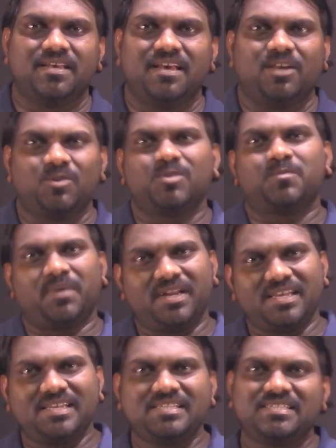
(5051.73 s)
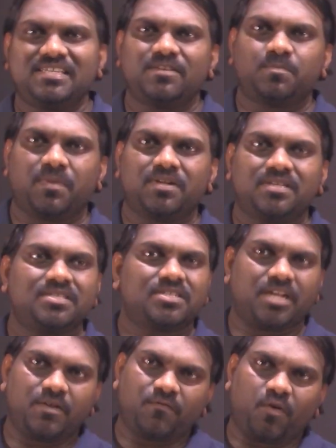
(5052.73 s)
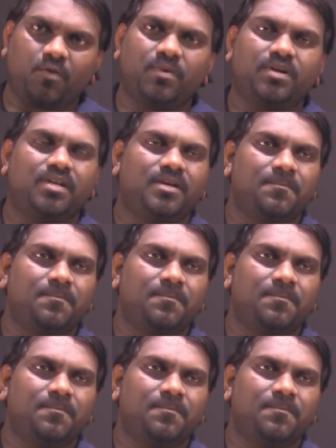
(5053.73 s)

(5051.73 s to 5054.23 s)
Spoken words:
It was pretty easy, it's pretty straightforward.